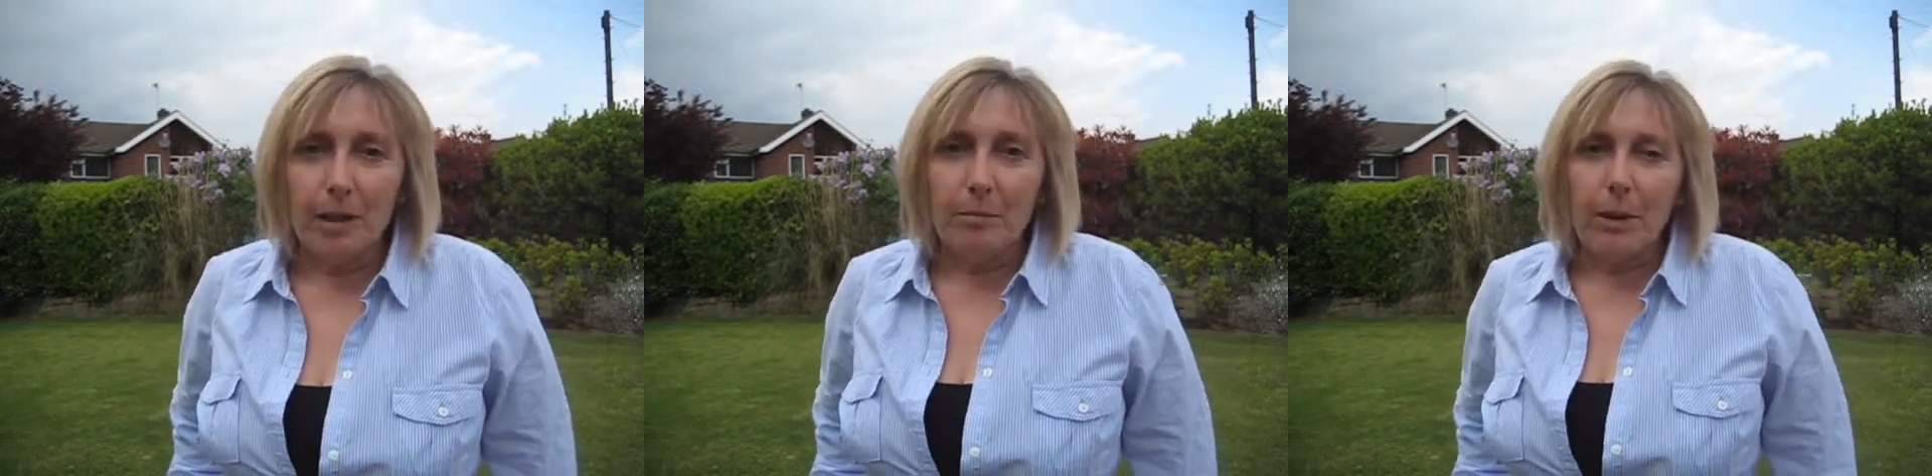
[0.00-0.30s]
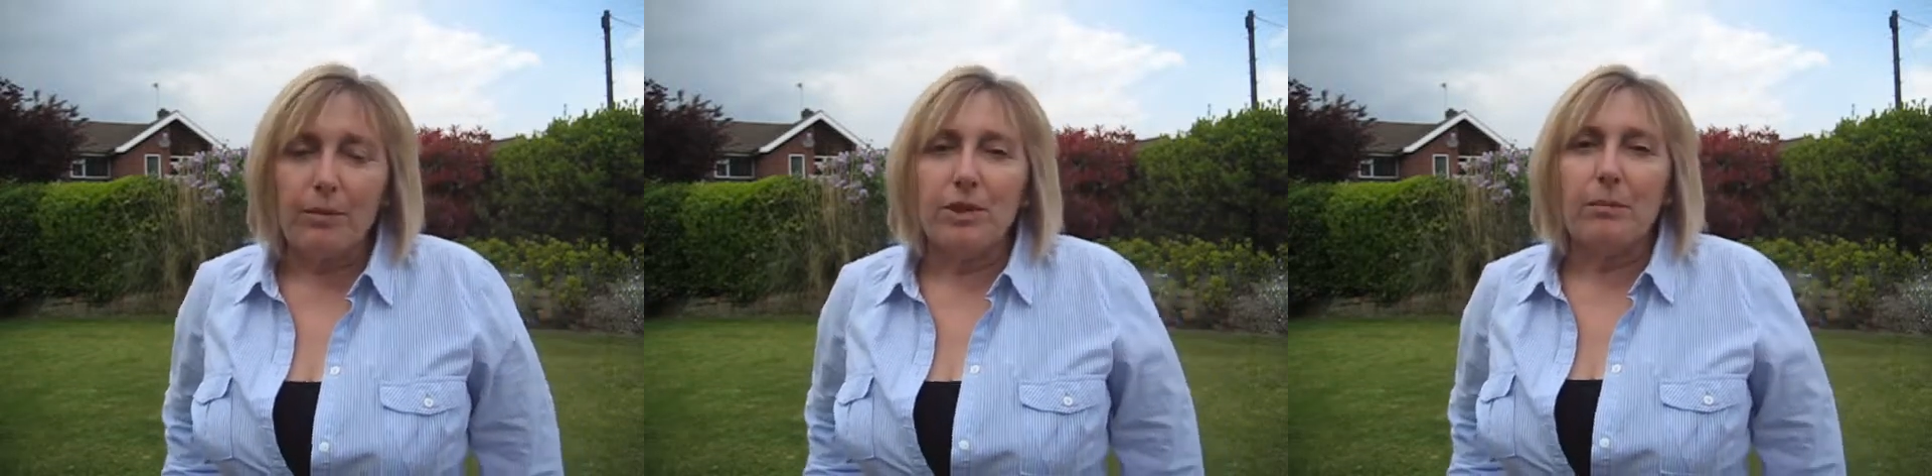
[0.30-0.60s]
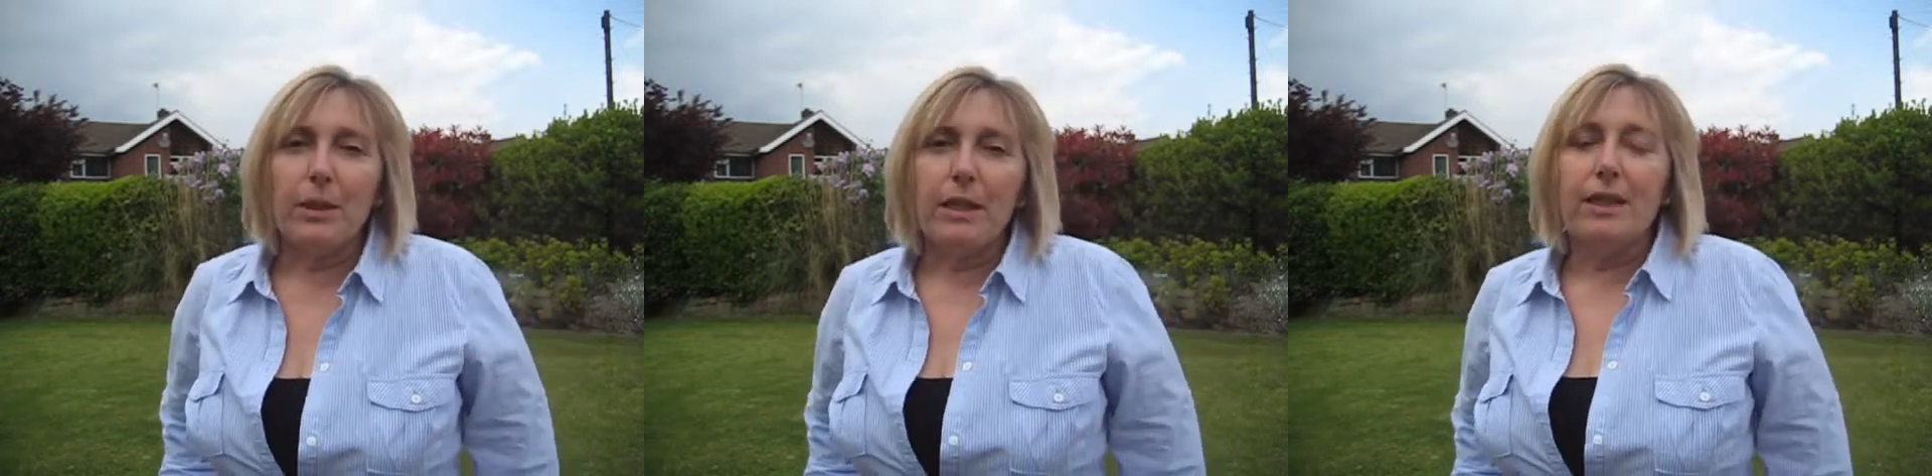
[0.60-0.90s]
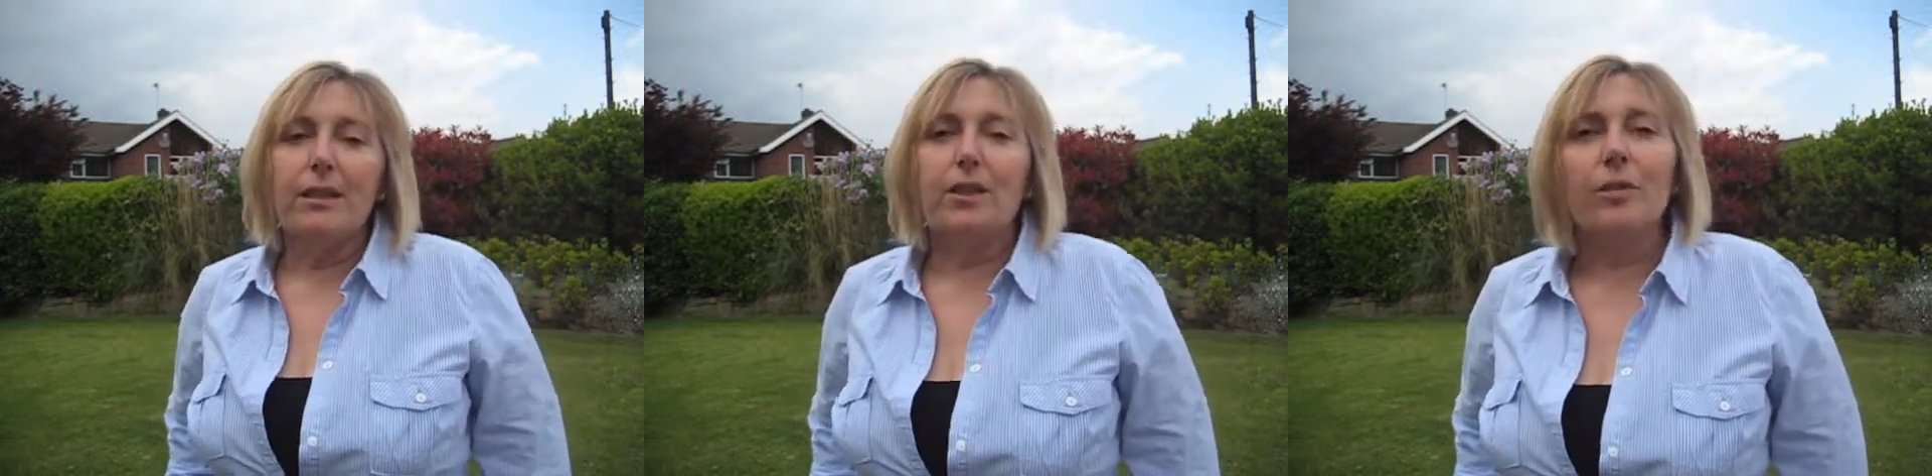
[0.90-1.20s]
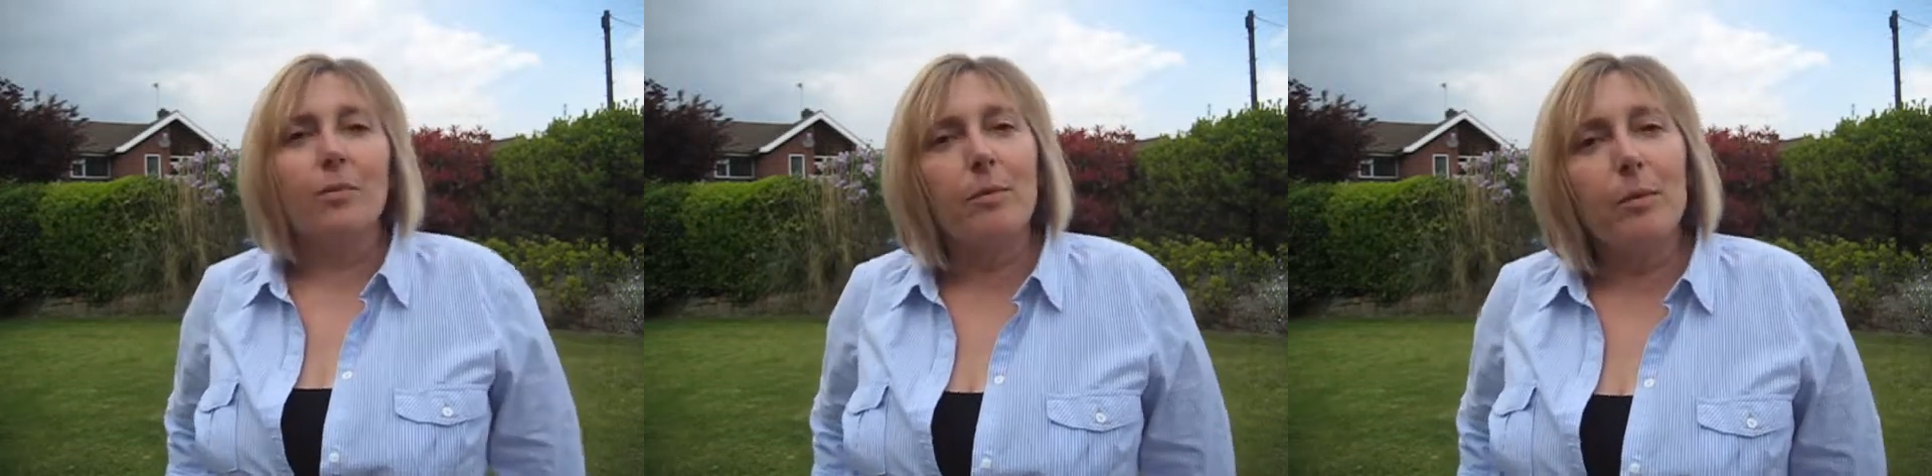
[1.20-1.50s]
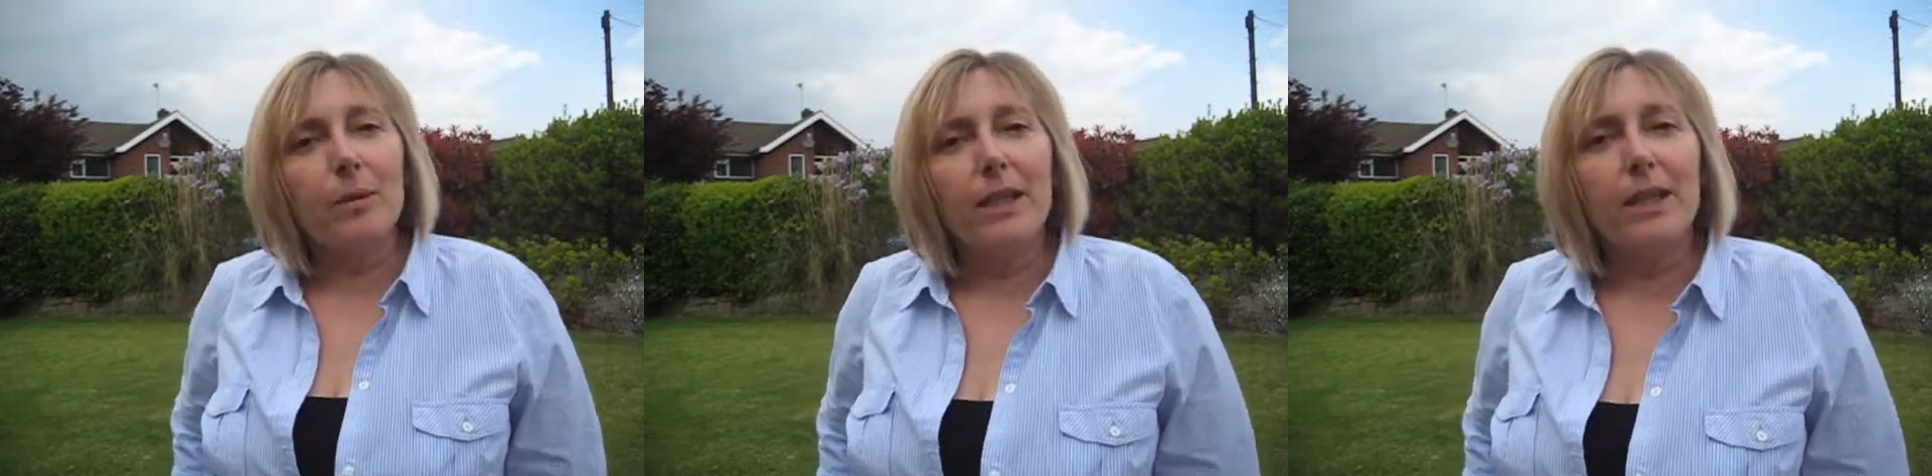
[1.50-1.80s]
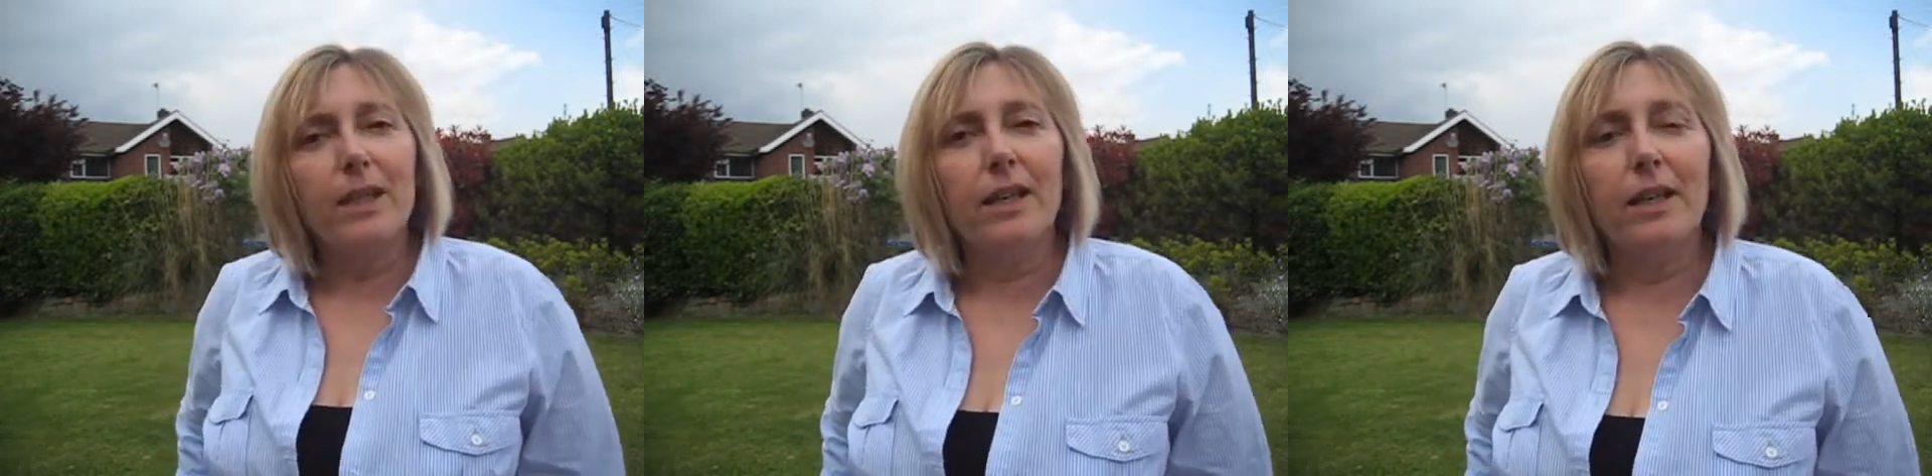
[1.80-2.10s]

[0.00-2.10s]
by which I mean that you're probably